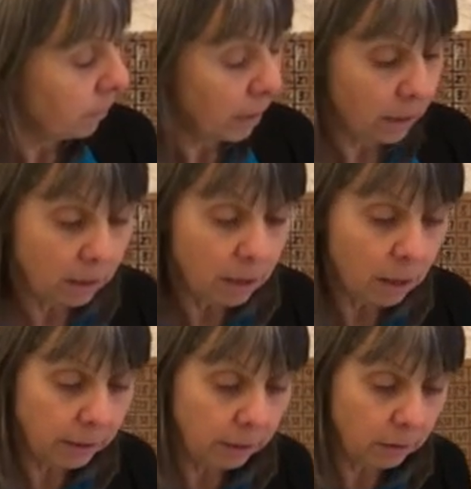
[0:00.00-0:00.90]
and
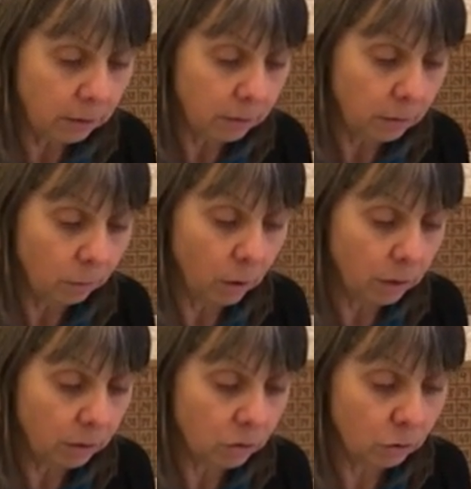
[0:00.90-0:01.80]
9
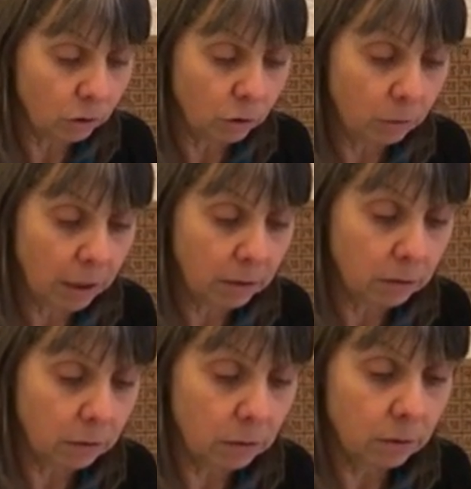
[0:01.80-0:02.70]
ones or
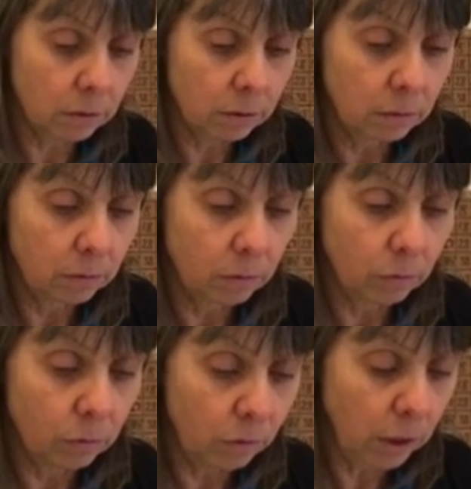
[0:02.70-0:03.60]
units.
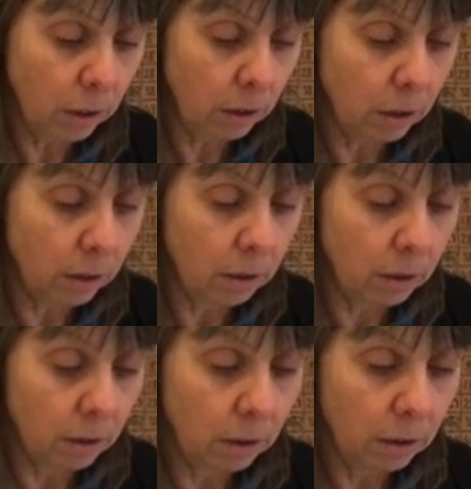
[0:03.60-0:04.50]
3,
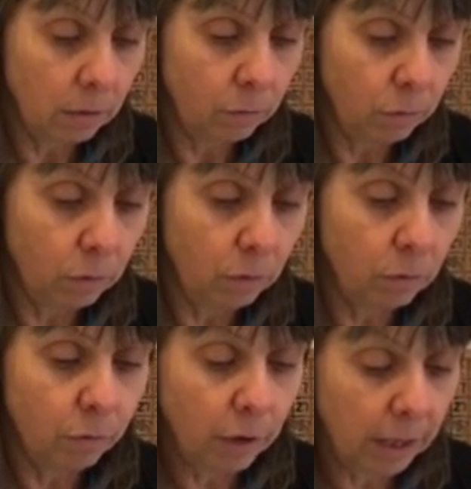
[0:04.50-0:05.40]
4,
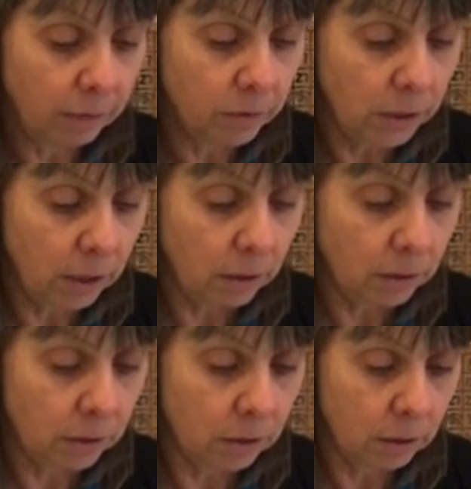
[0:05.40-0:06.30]
5, 6,
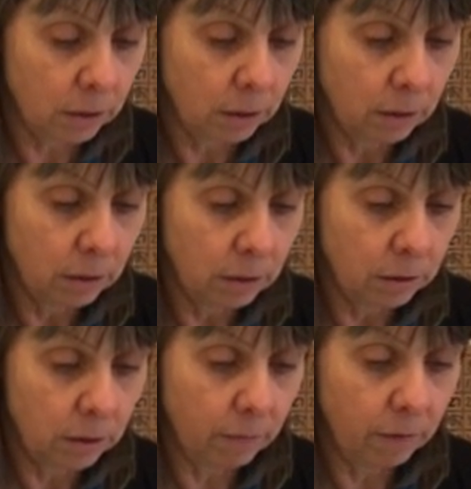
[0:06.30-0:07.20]

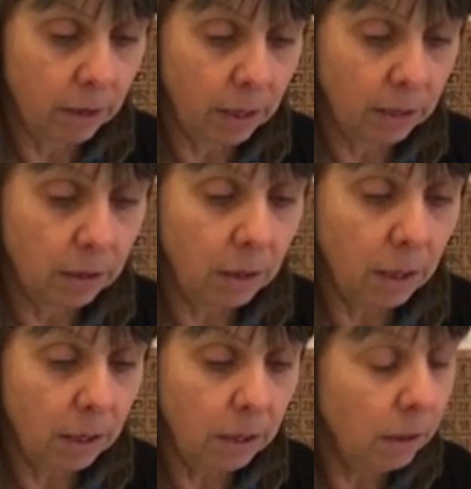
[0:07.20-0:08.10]
7, 8,
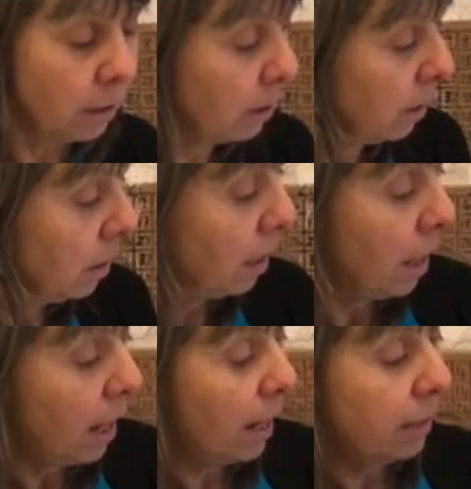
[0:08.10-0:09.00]
9.
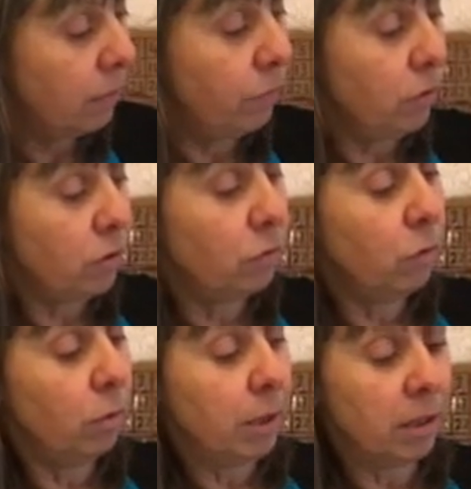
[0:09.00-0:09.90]
And first of
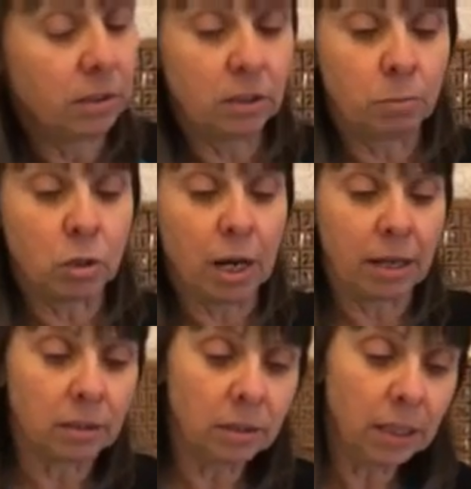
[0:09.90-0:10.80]
all, we're going to
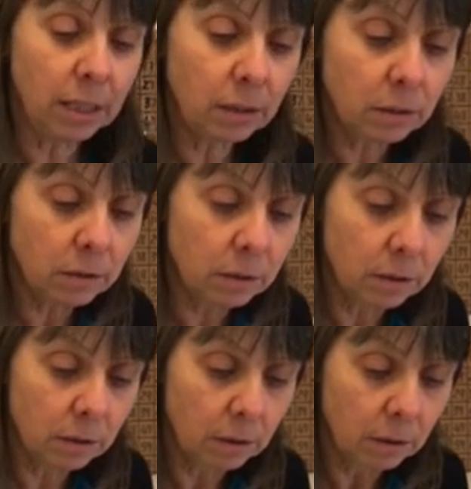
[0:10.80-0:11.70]
subtract 6.
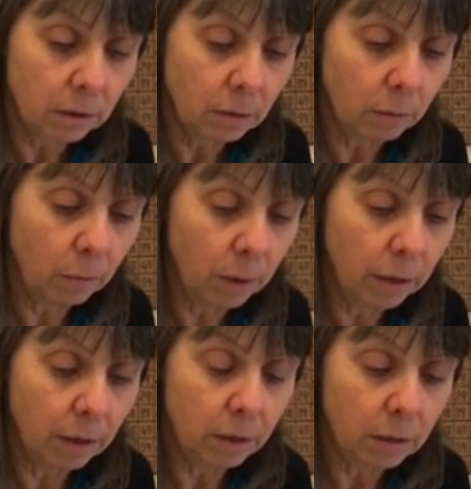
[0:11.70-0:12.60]
1,
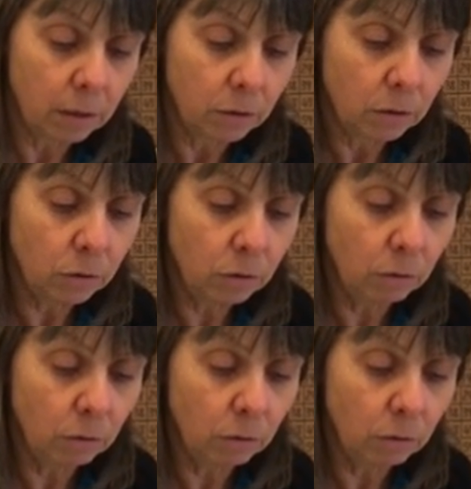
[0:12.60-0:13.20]
2,